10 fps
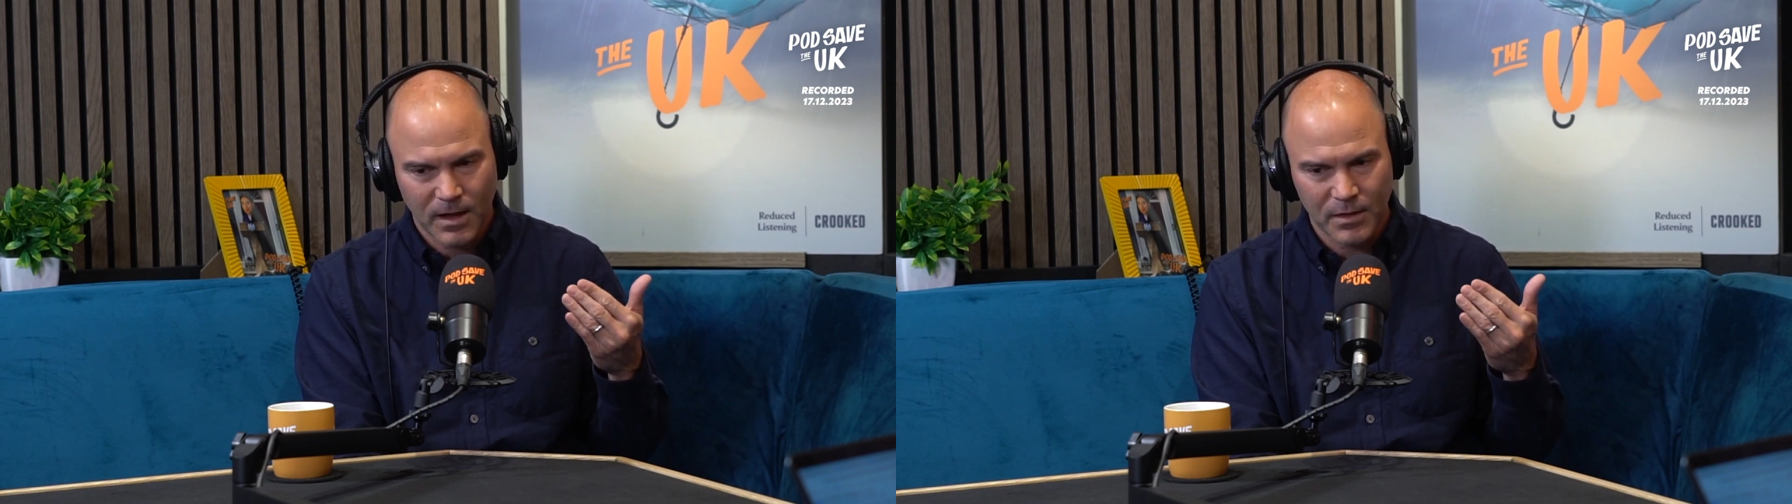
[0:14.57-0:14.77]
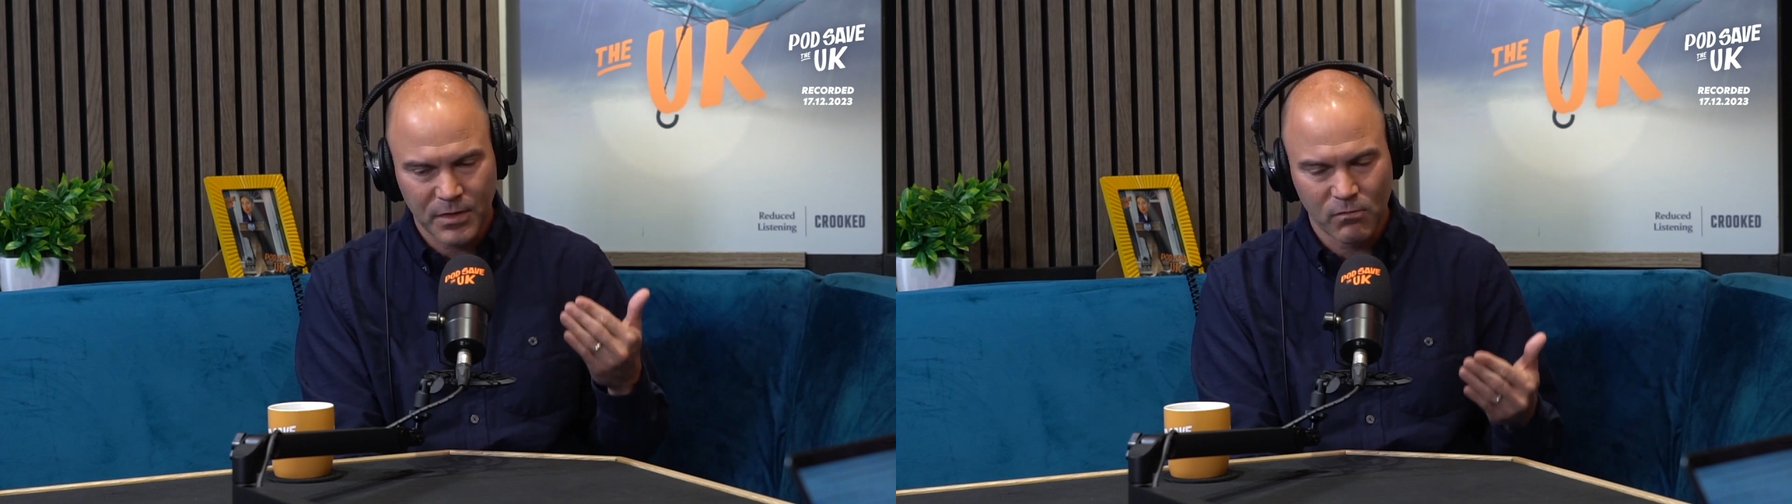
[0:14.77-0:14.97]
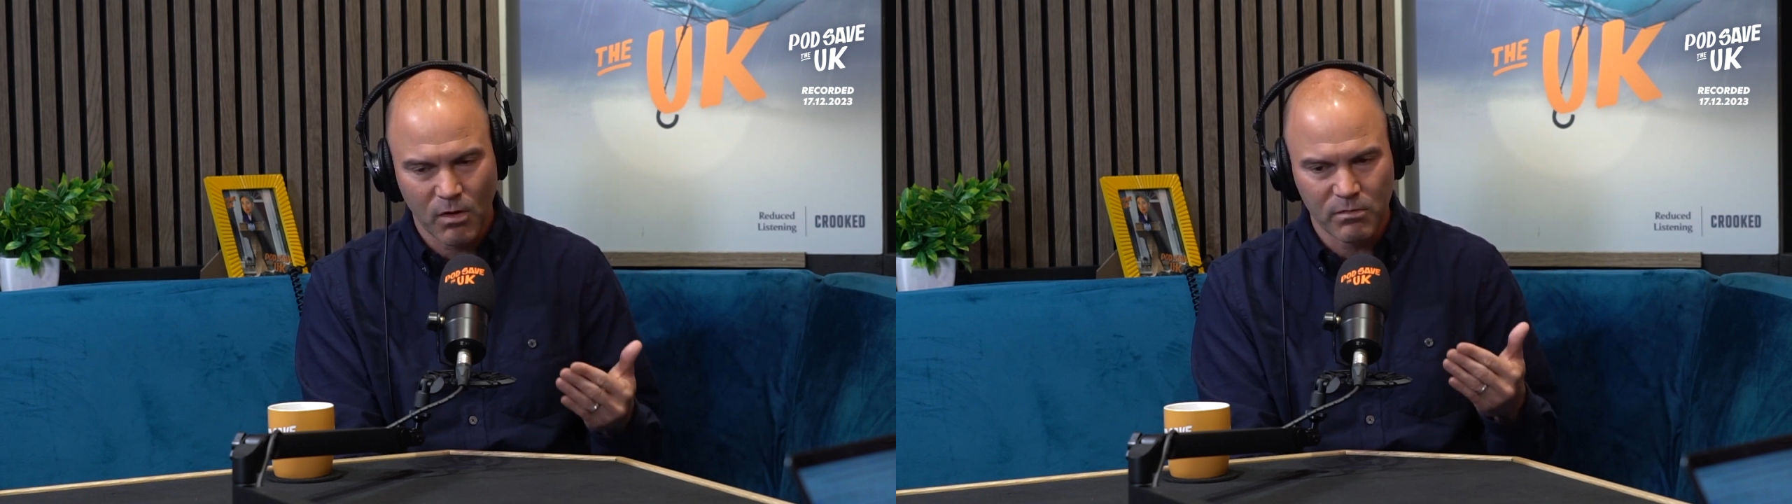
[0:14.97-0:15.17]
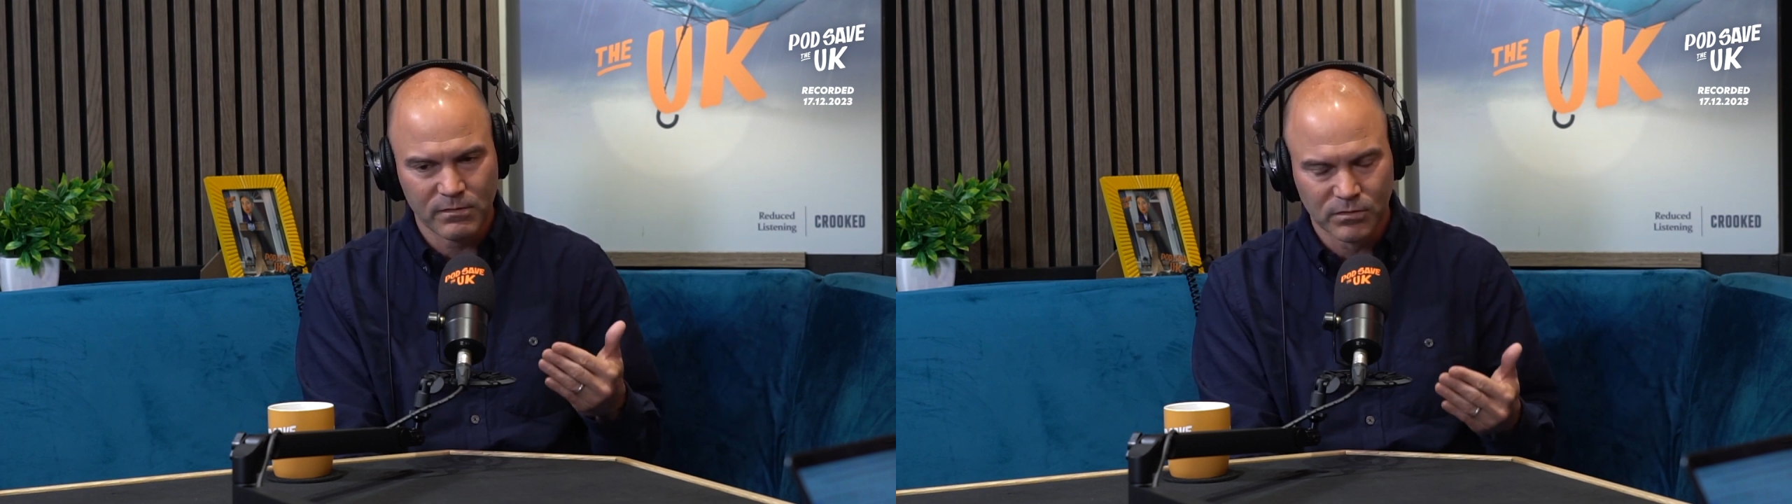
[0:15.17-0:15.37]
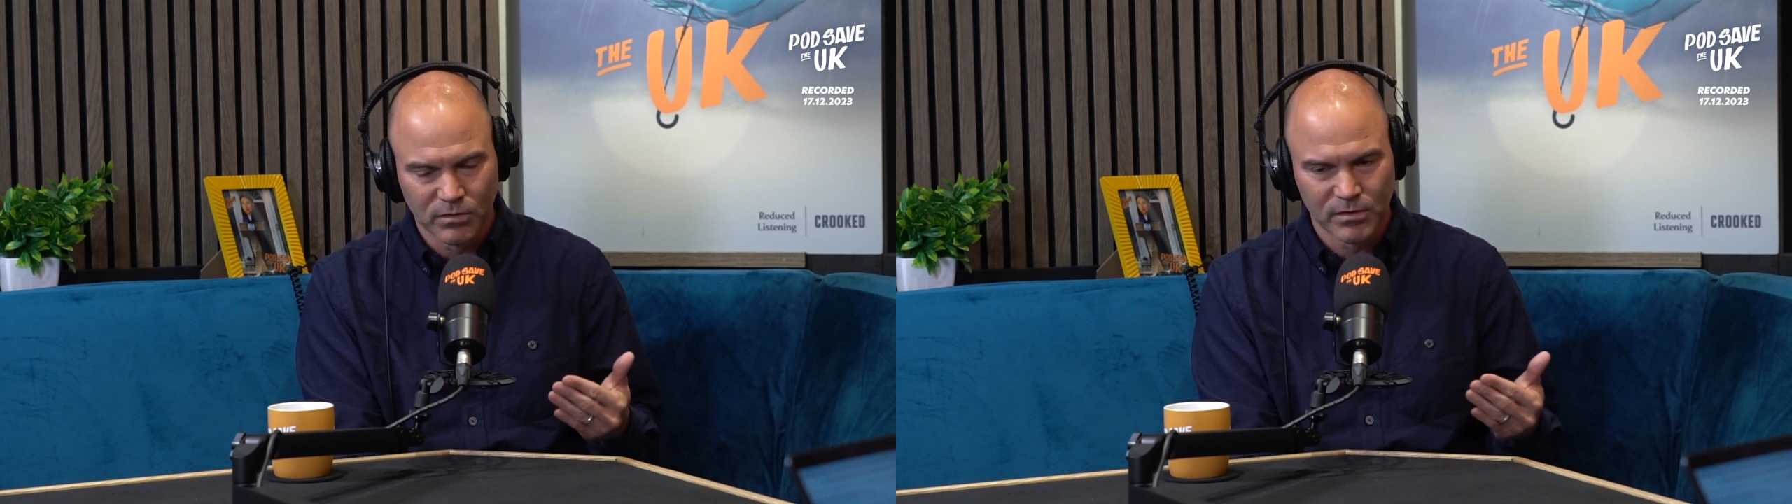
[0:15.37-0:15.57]
I think what
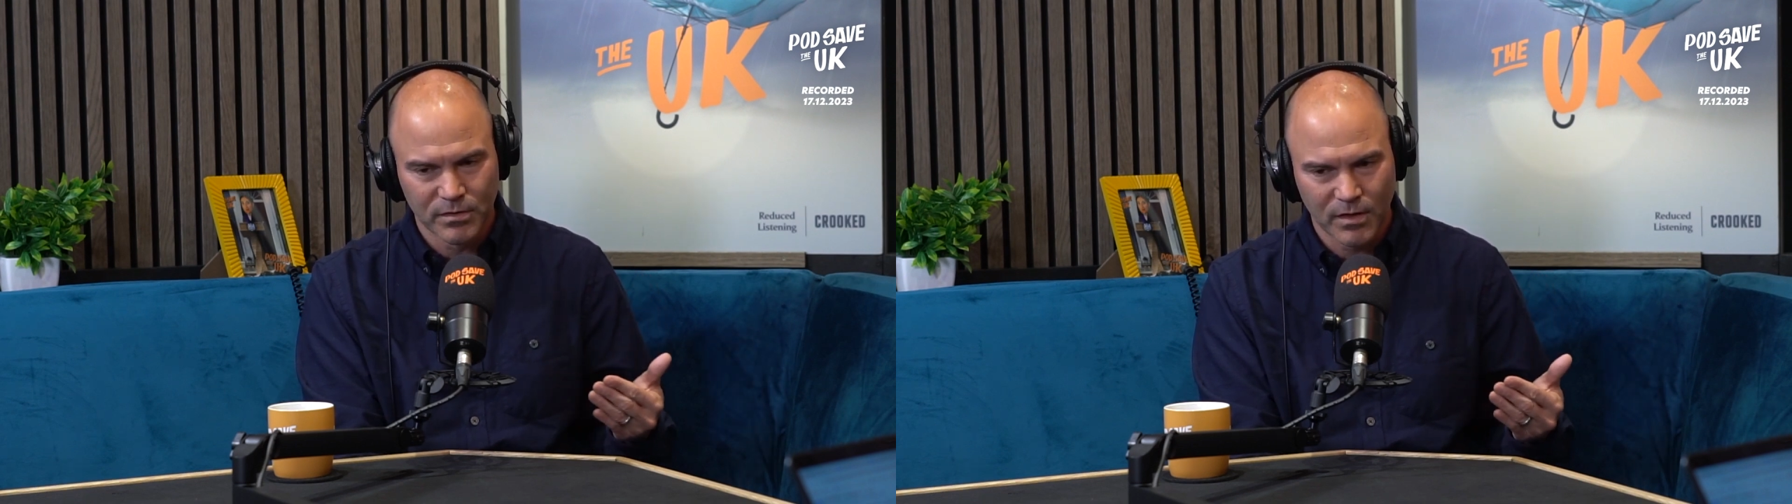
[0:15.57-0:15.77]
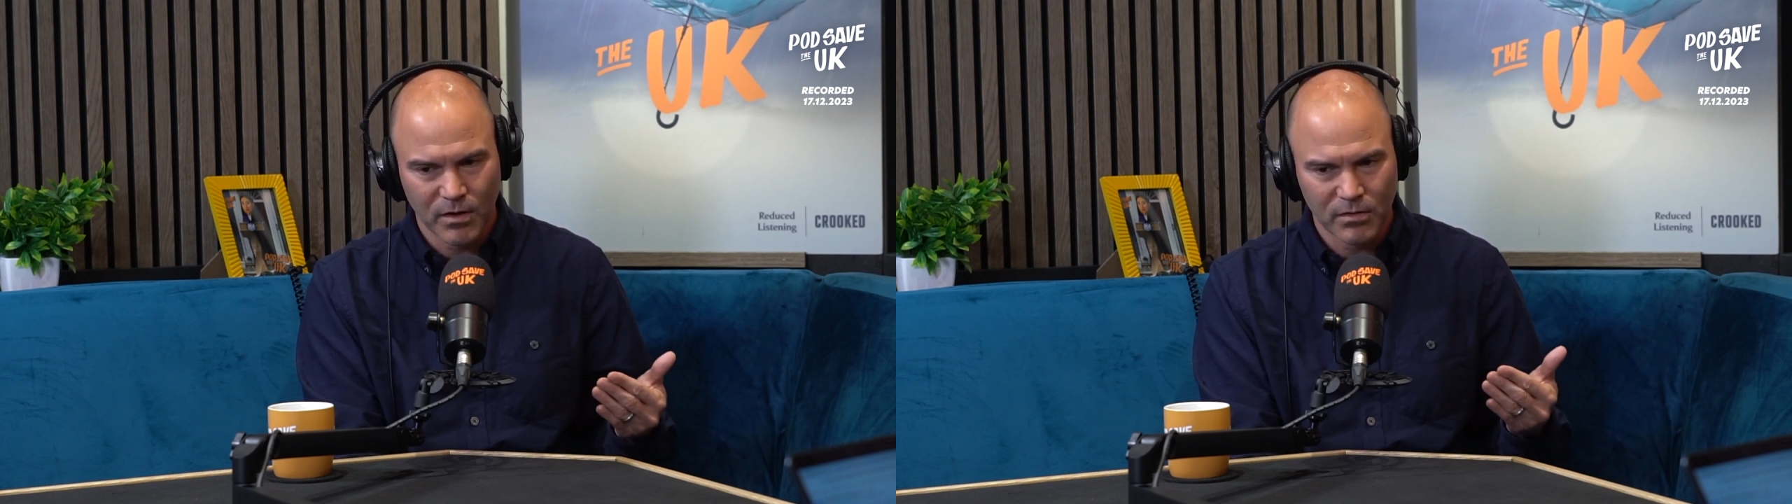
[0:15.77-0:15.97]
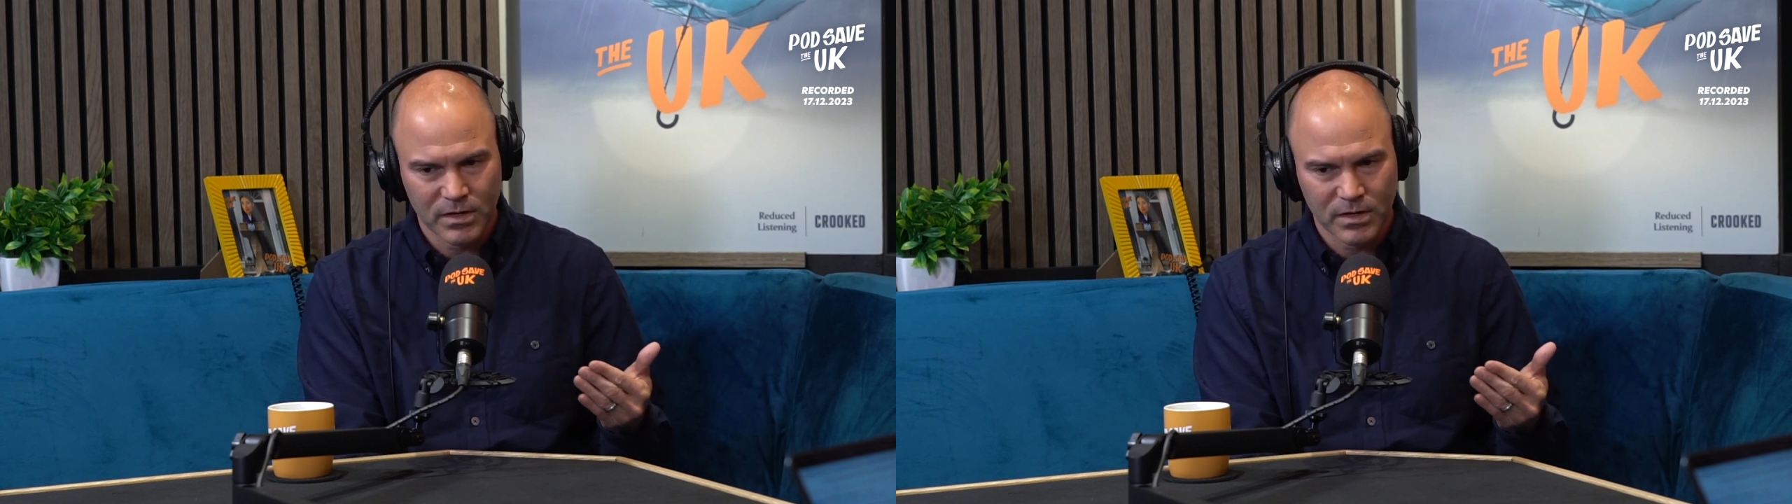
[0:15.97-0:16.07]
we've learned, though,